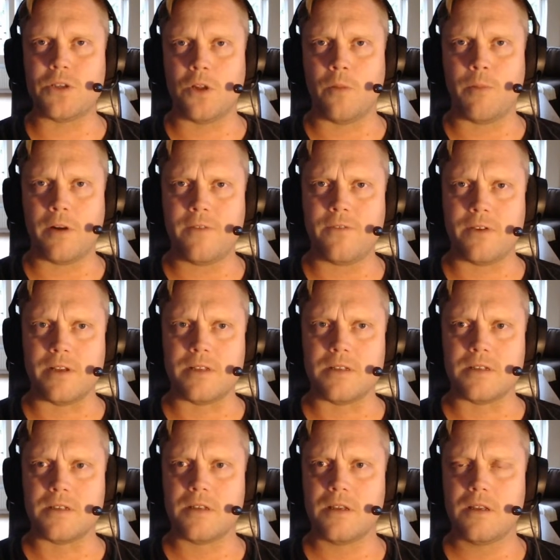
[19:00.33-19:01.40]

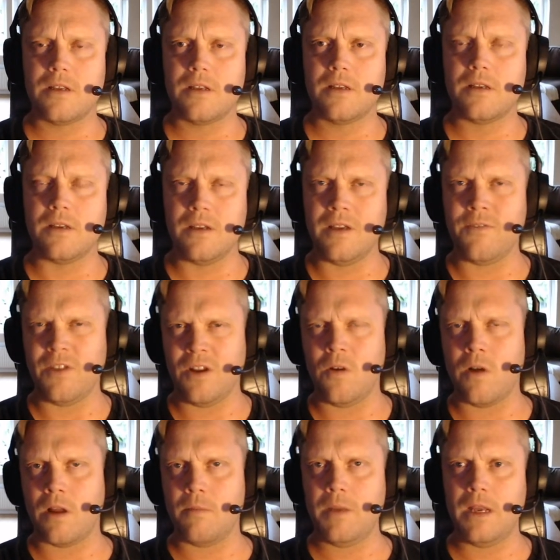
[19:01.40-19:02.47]
preferences, if you know what
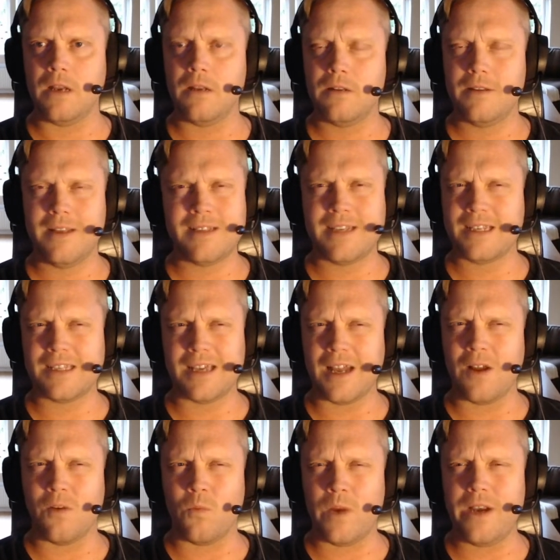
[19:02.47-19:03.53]
I mean. It's just kind
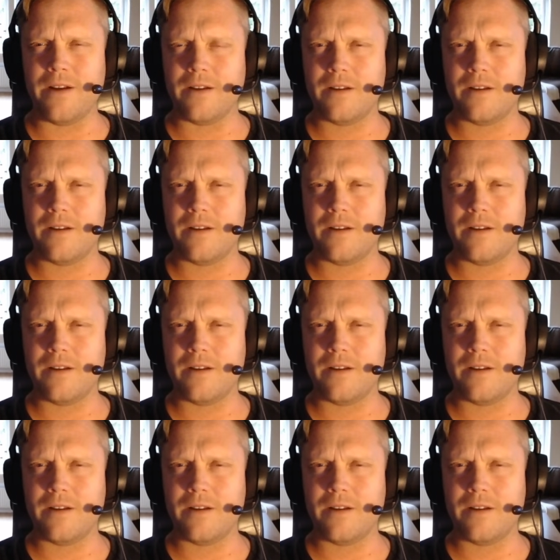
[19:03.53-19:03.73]
of weird.